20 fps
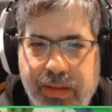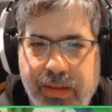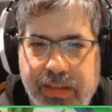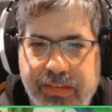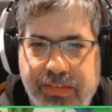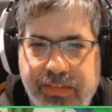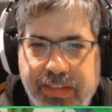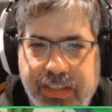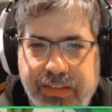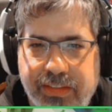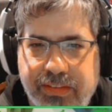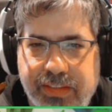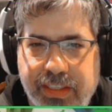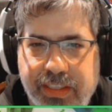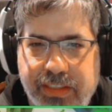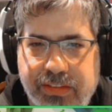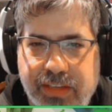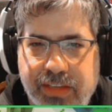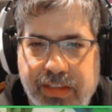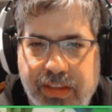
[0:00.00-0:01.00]

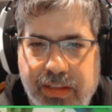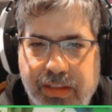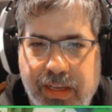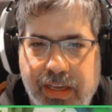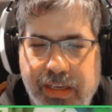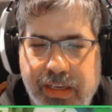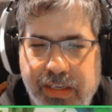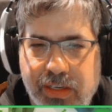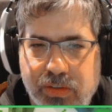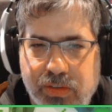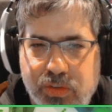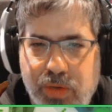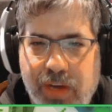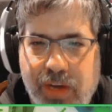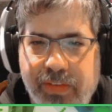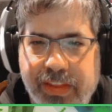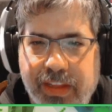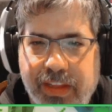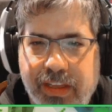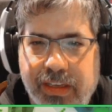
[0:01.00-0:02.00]
6/6 at the
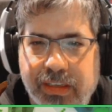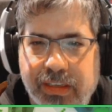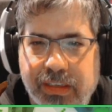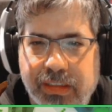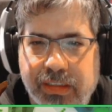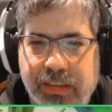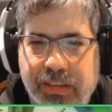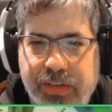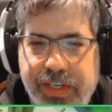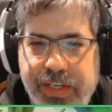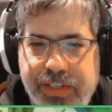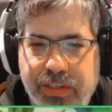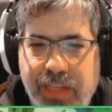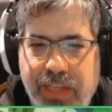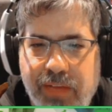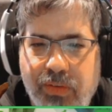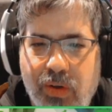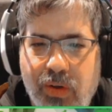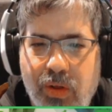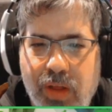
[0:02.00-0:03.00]
12 at the creature
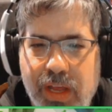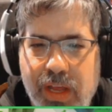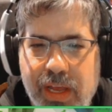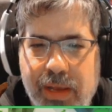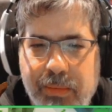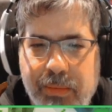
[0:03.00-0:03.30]
level,